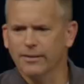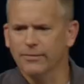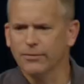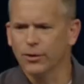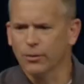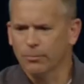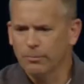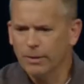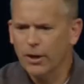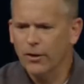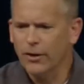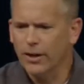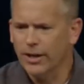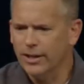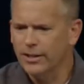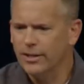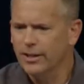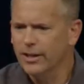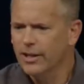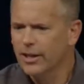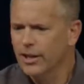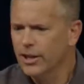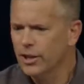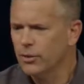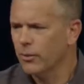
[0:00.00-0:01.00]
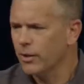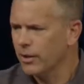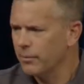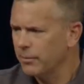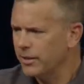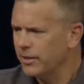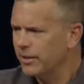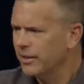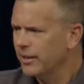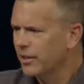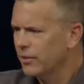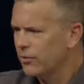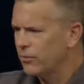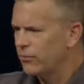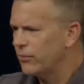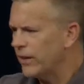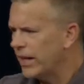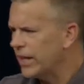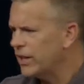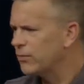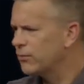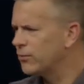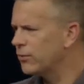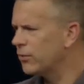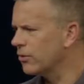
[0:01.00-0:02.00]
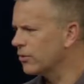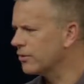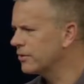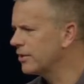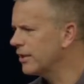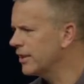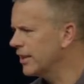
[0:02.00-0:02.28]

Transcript: If you're married, you want to be faithful to